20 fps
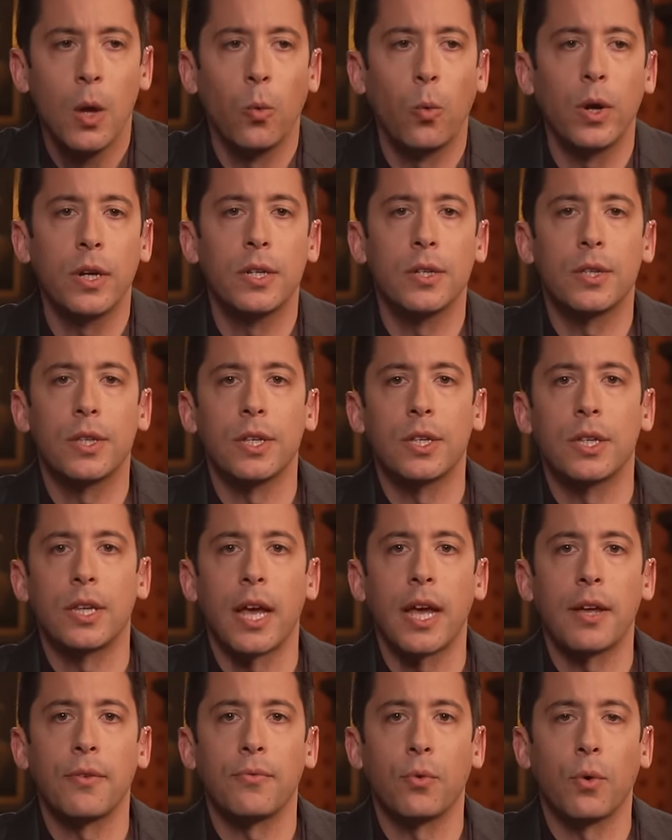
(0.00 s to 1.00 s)
what does this
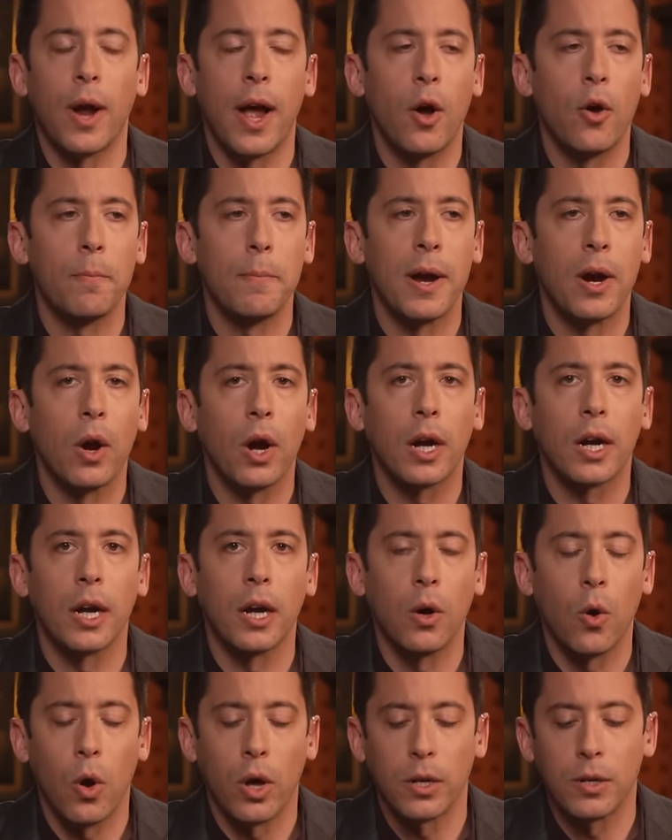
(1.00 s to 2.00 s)
say for how
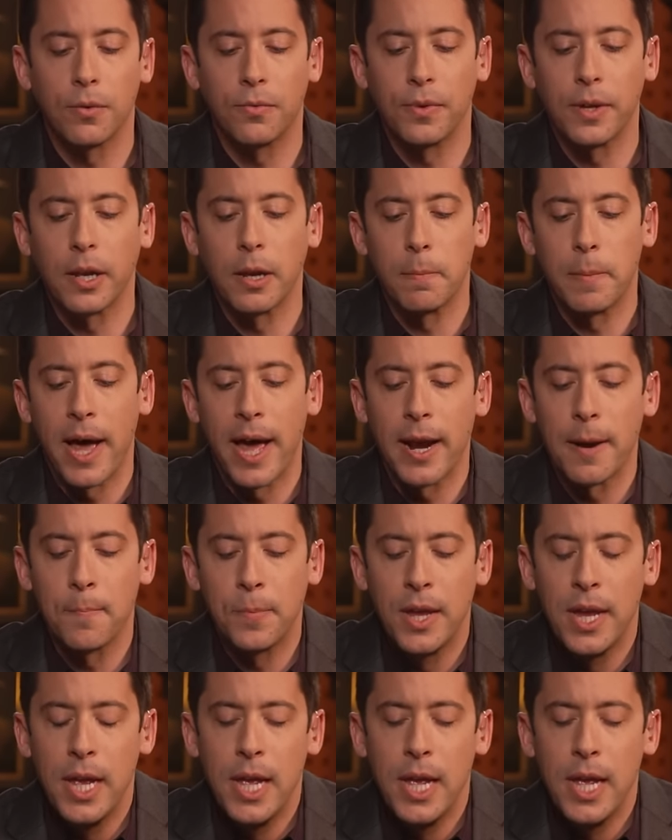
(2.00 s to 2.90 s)
America ought to feel about it?